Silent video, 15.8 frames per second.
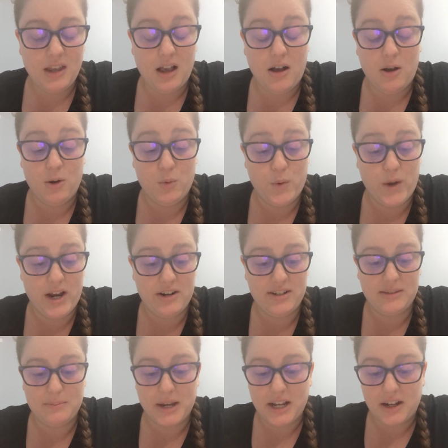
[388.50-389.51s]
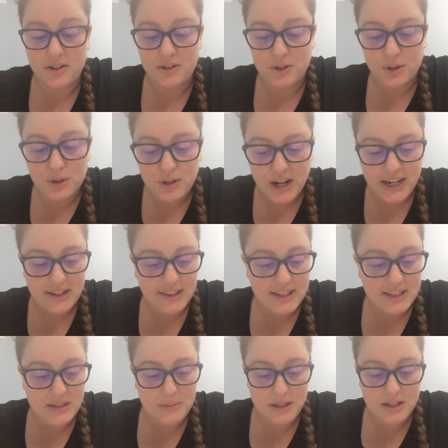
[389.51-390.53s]
Oh, where is my uncle? Cried
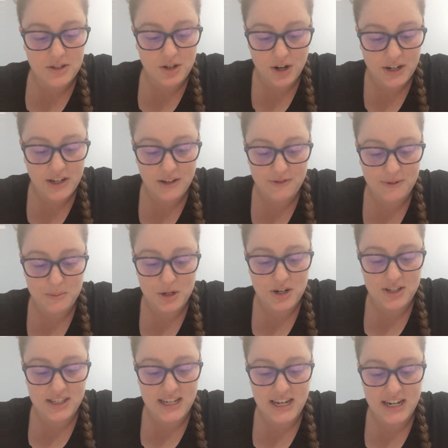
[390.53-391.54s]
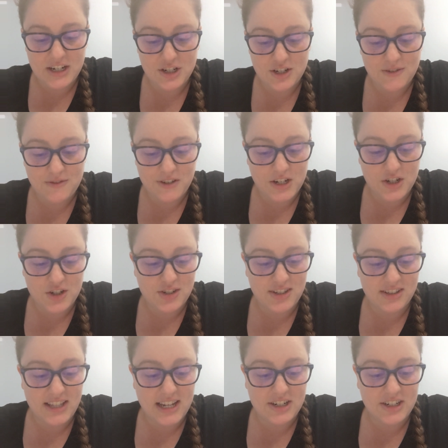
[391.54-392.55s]
Elizabeth, darting from her seat as she finished
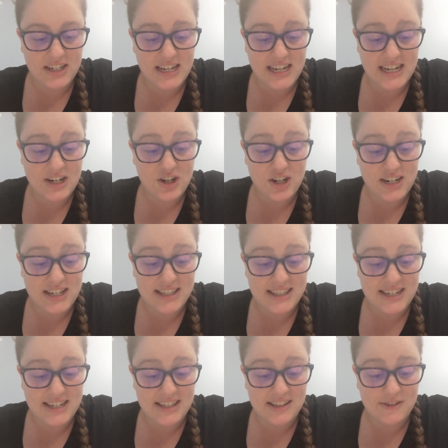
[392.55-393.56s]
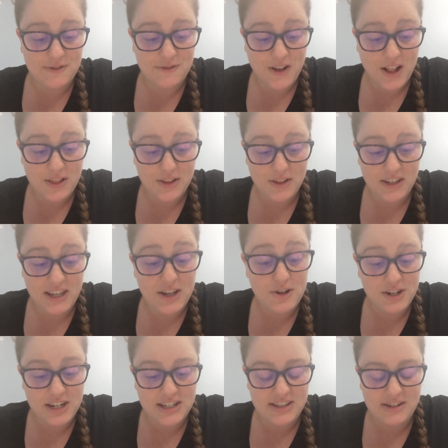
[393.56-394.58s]
the letter, in earnestness
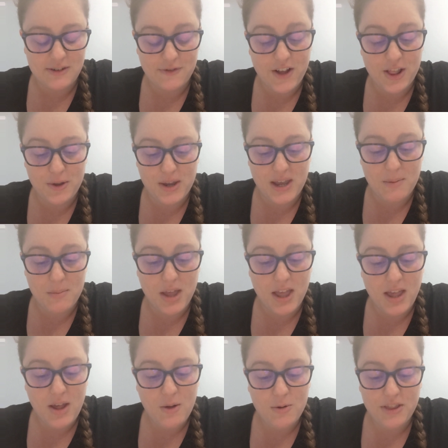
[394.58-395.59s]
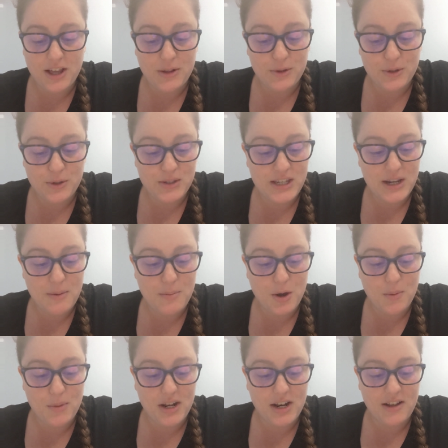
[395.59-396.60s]
eagerness to follow him, without losing a
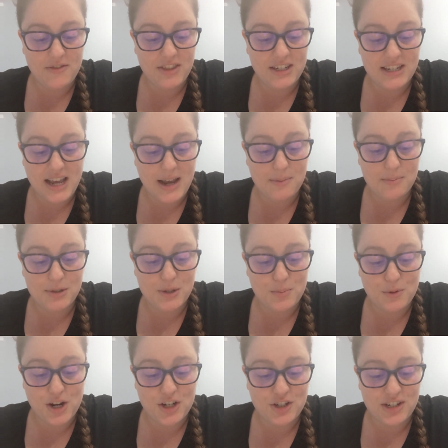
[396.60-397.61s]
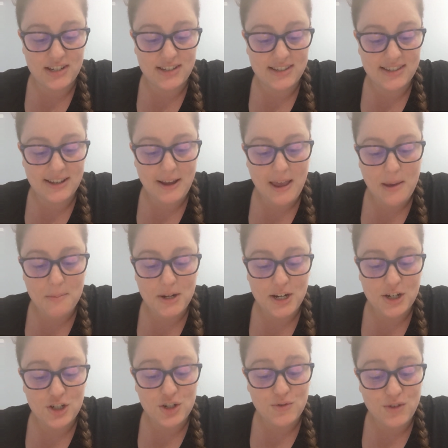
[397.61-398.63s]
moment of the time so precious. But
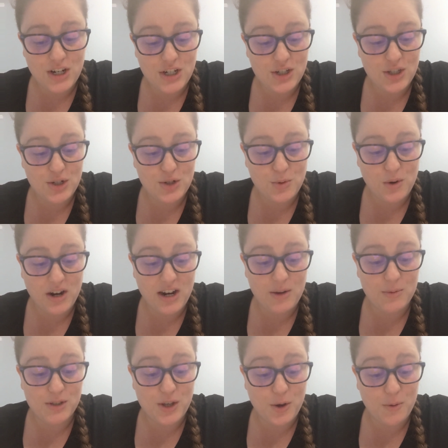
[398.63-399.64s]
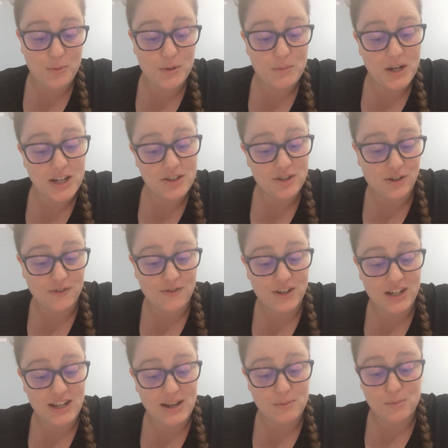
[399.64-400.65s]
as she reached the door, it was opened by a
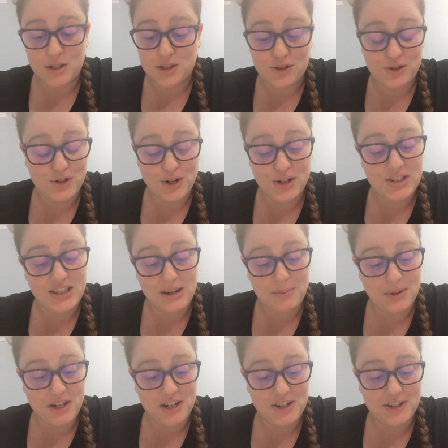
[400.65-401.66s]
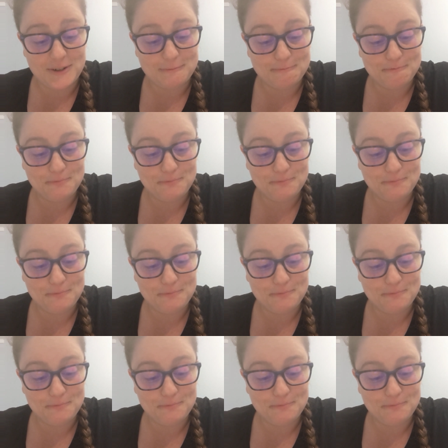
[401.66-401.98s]
servant, and Mr. Darcy appeared.